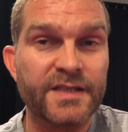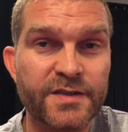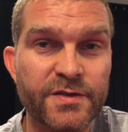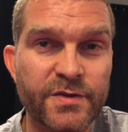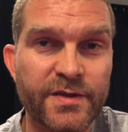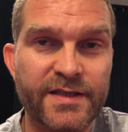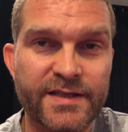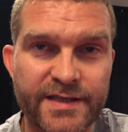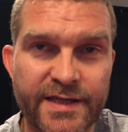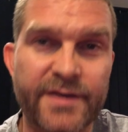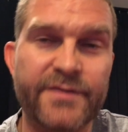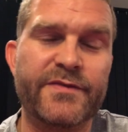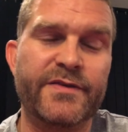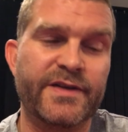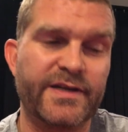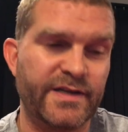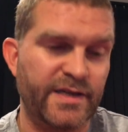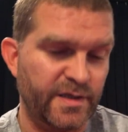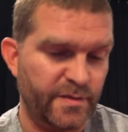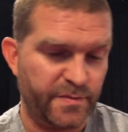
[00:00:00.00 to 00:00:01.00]
could
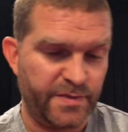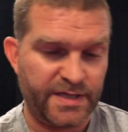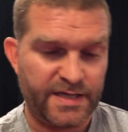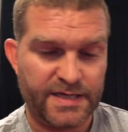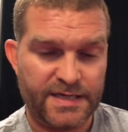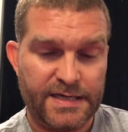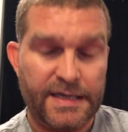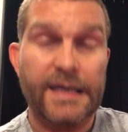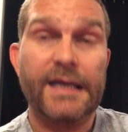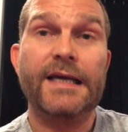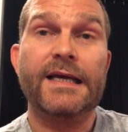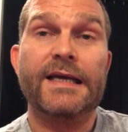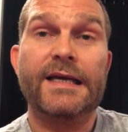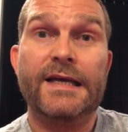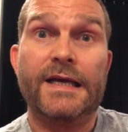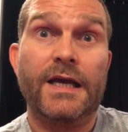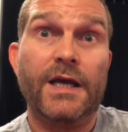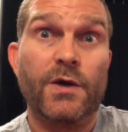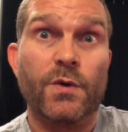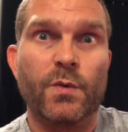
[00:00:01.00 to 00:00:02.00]
definitely be
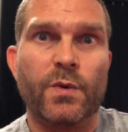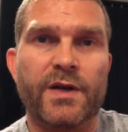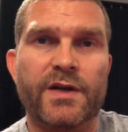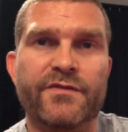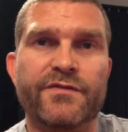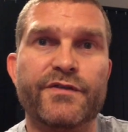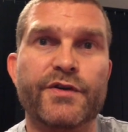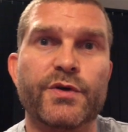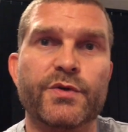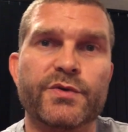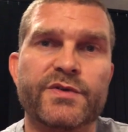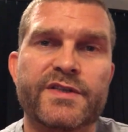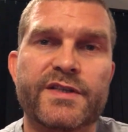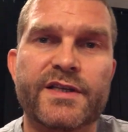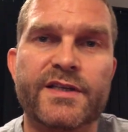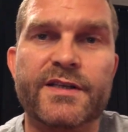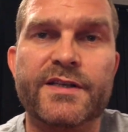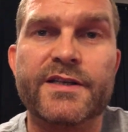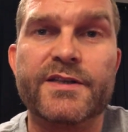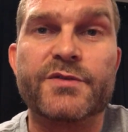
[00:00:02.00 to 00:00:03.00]
one of those
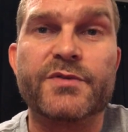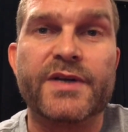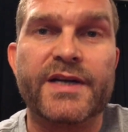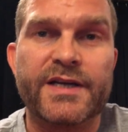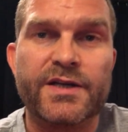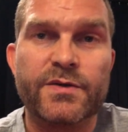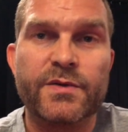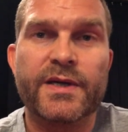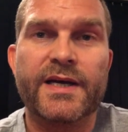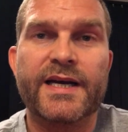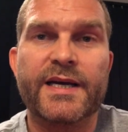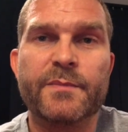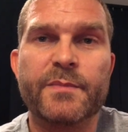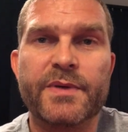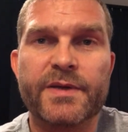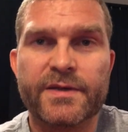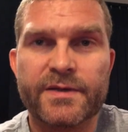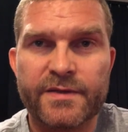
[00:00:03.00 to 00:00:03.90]
that they're trying to hype